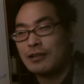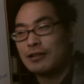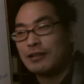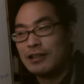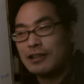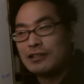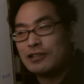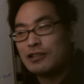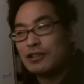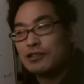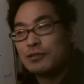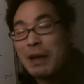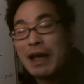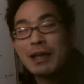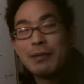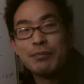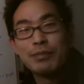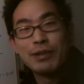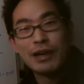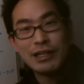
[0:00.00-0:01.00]
it's just my
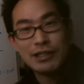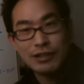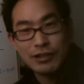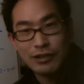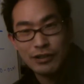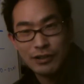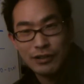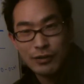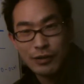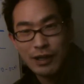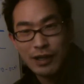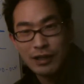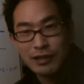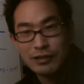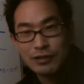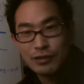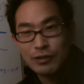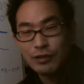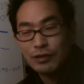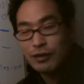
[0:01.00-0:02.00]
impression. Okay,
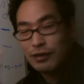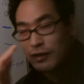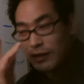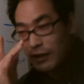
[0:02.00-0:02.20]
so